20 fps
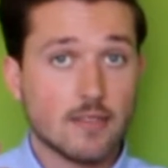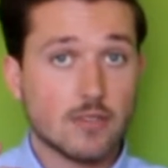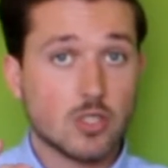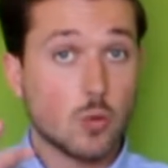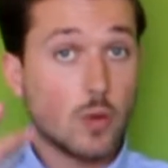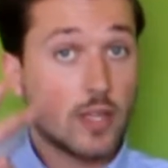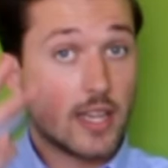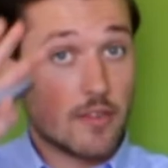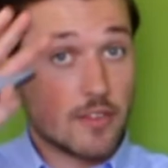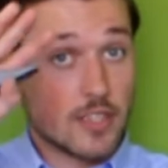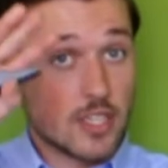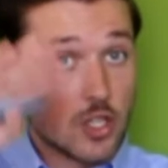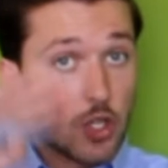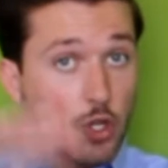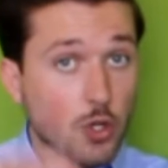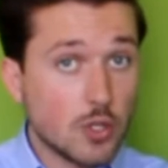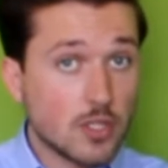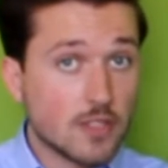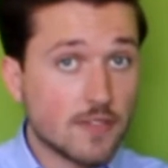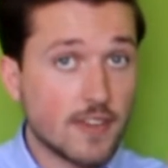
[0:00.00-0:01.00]
So when they're in the
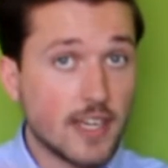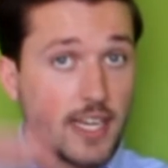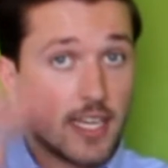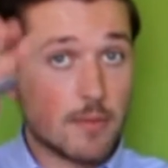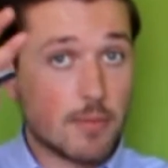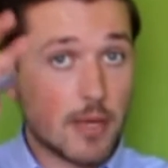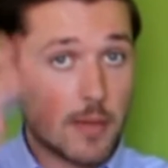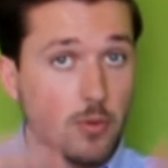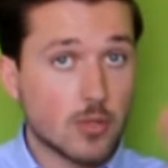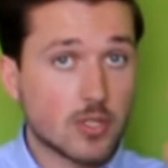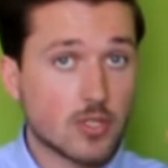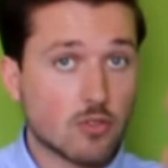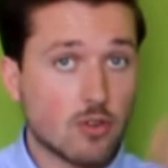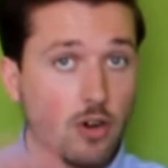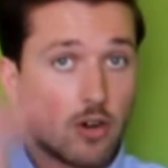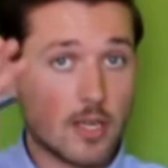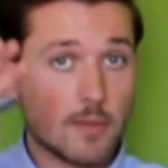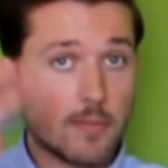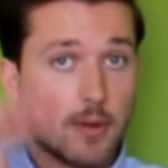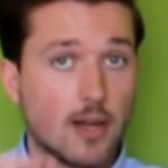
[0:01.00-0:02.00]
news feed and people are
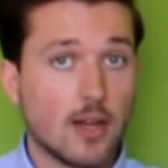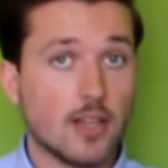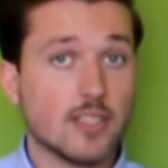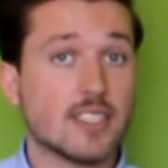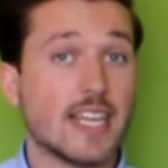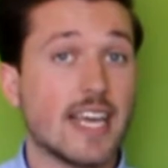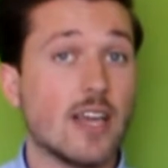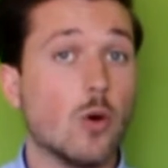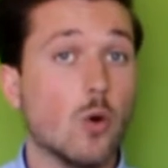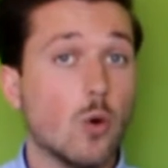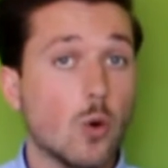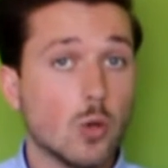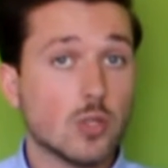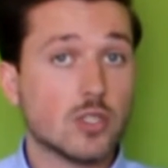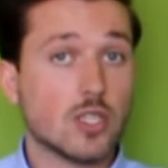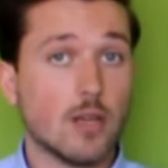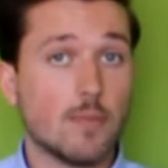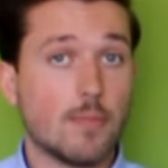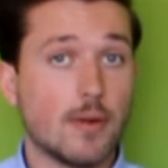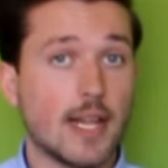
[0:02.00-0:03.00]
scrolling past, they
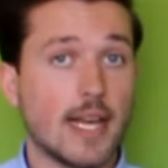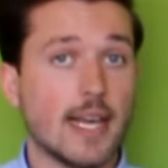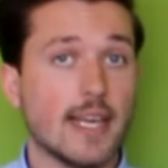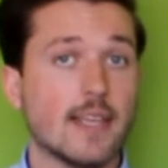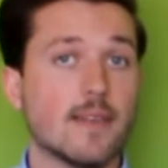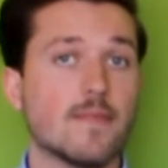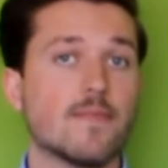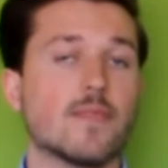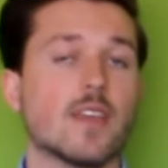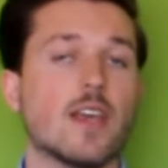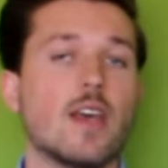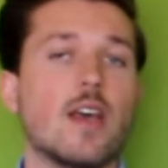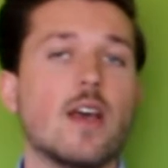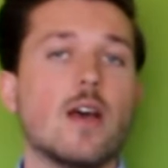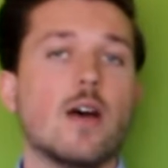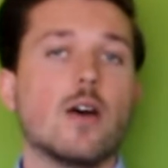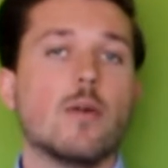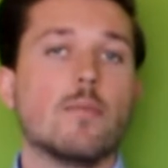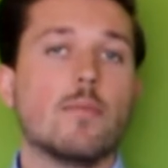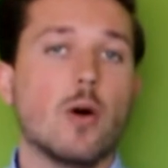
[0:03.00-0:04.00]
autoplay.
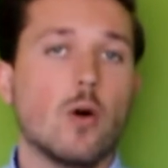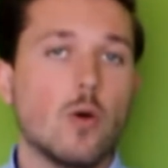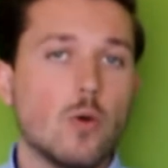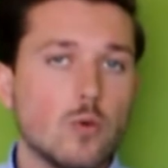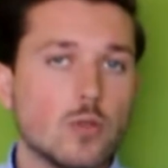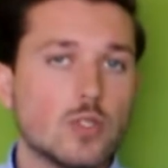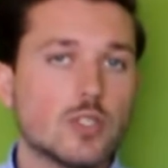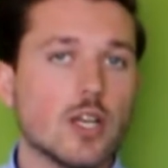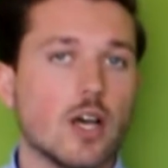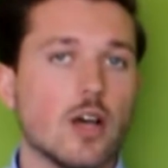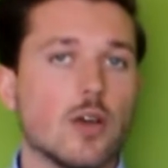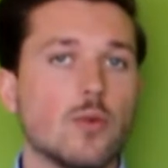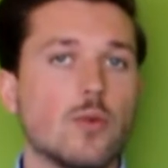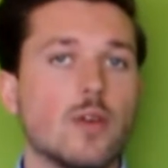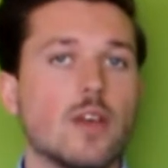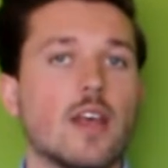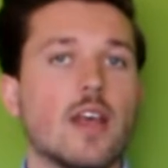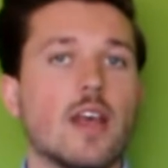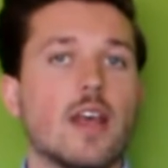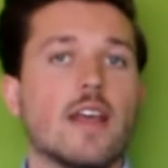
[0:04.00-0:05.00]
But
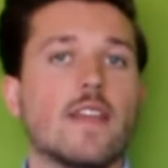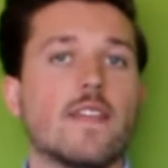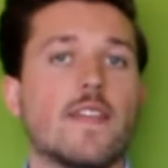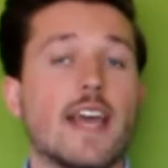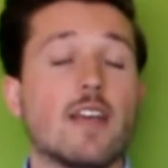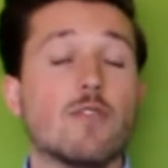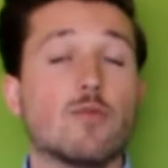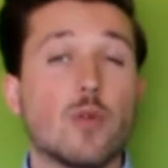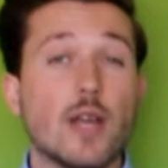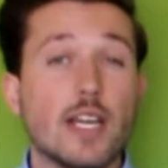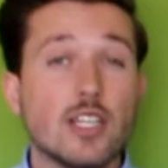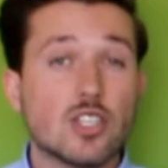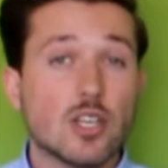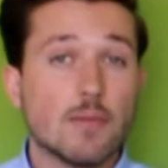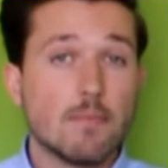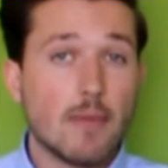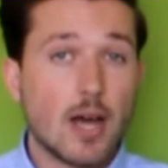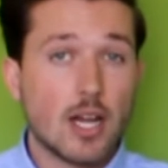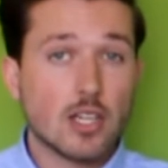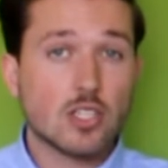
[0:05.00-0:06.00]
also, they reach
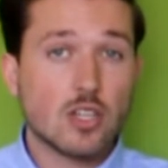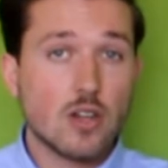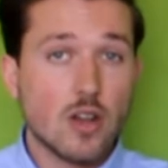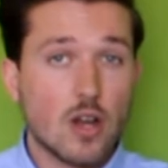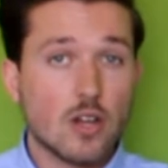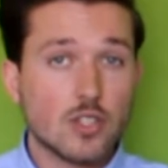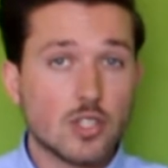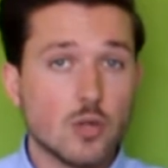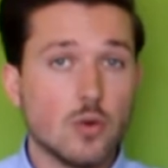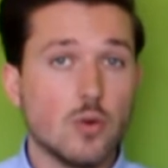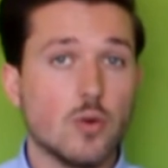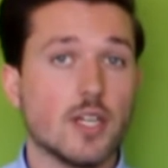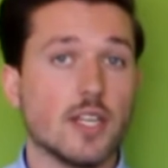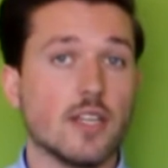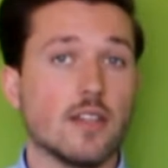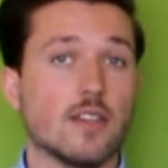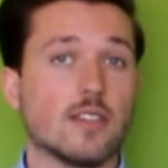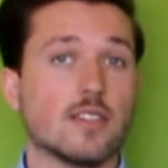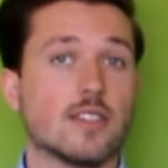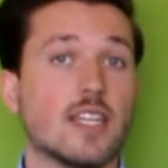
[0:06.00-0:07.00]
a much larger
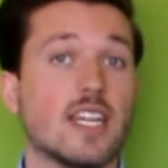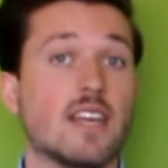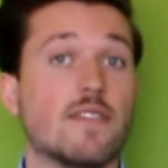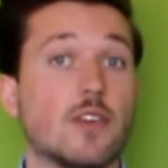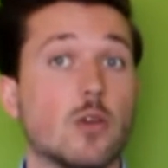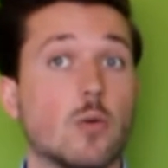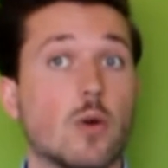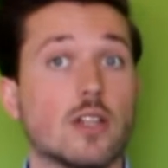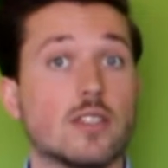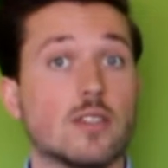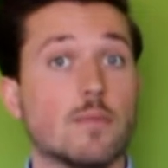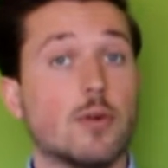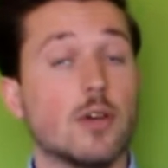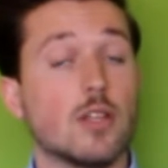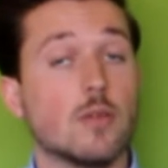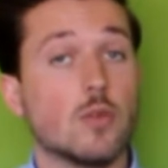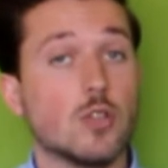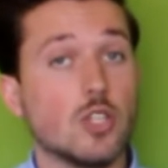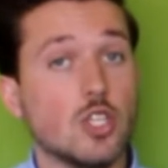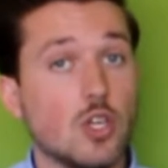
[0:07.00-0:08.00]
audience than if you were to
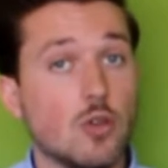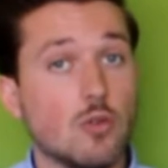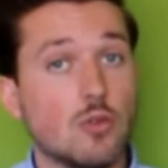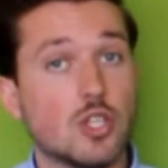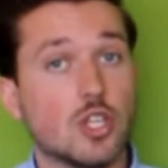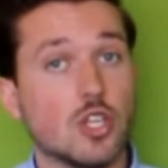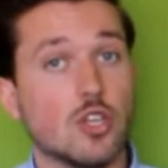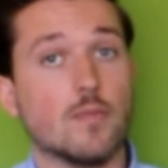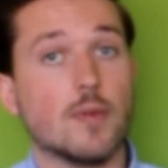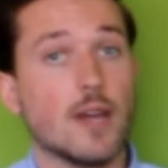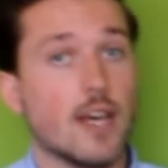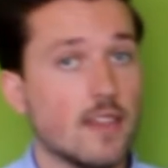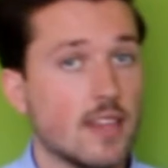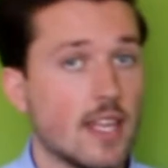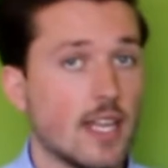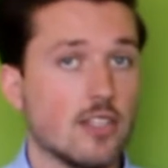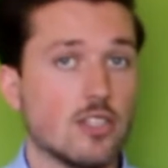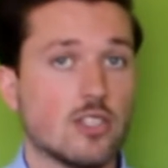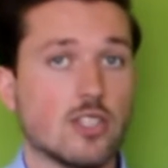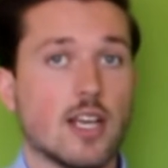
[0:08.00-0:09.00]
put them on YouTube
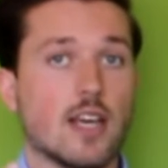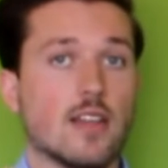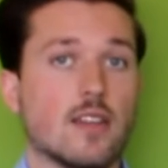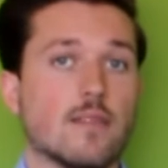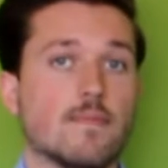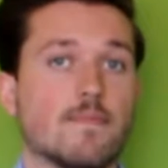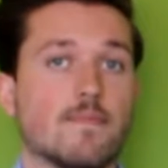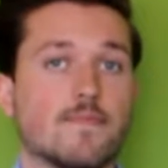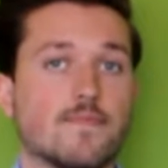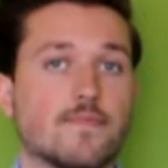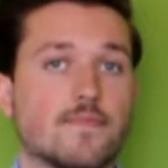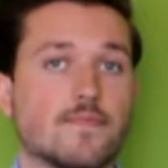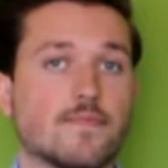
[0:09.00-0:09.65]
and then share them.